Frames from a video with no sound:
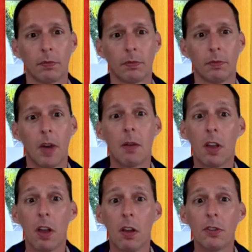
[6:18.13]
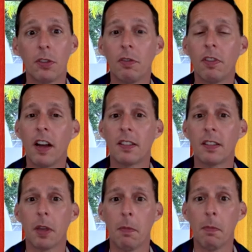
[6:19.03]
might we also find
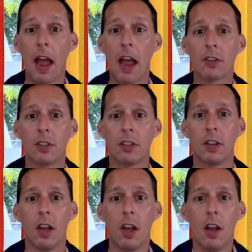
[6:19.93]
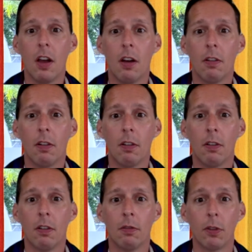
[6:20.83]
some compassion
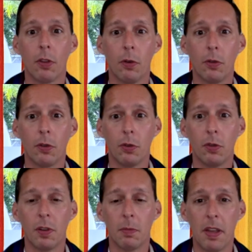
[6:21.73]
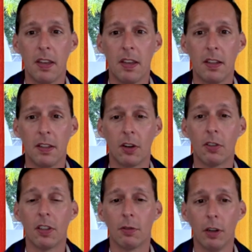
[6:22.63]
for those whose opinions are
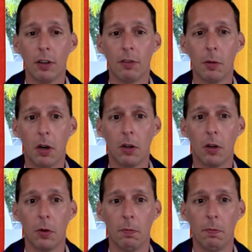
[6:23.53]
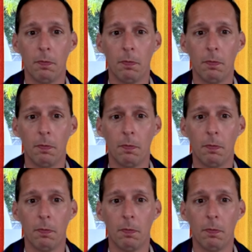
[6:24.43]
different from our own?